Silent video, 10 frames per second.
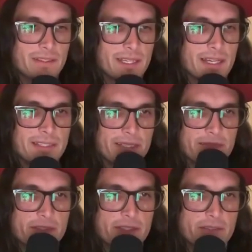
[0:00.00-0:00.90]
idea of
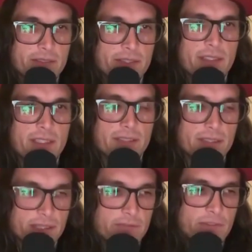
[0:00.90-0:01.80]
certainty can
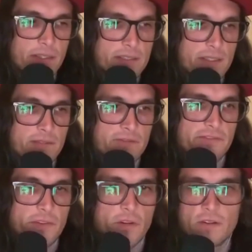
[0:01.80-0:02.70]
give us a
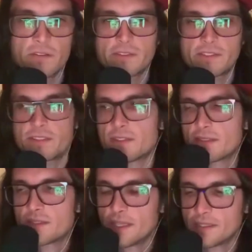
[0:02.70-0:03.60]
false
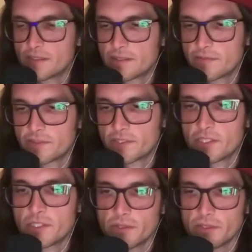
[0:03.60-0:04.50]
sense of
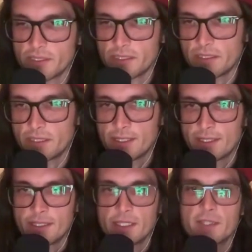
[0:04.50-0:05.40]
security
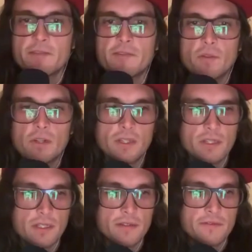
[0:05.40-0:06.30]

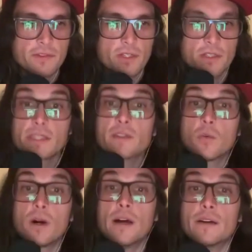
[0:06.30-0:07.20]
for a little
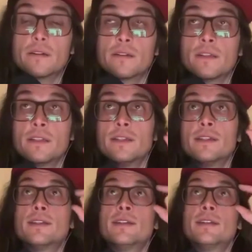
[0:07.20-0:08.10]
while.
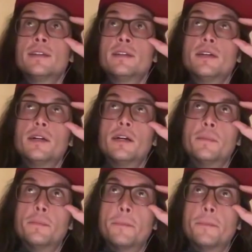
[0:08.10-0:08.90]
Um,